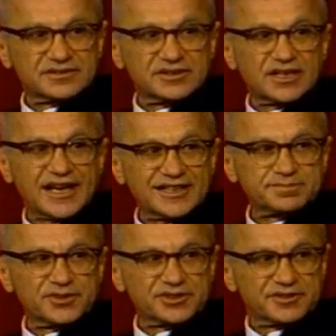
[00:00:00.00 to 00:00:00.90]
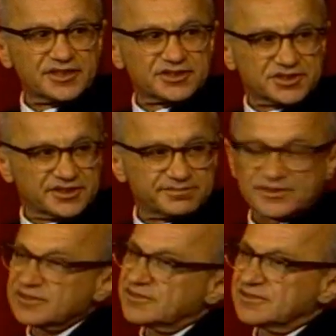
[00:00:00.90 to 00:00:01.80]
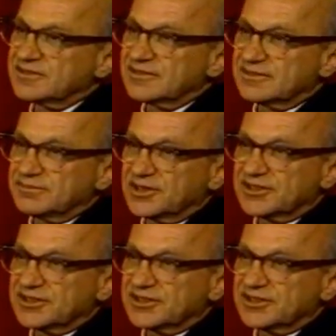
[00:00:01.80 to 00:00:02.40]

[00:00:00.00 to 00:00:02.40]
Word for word: It has been a great achievement, but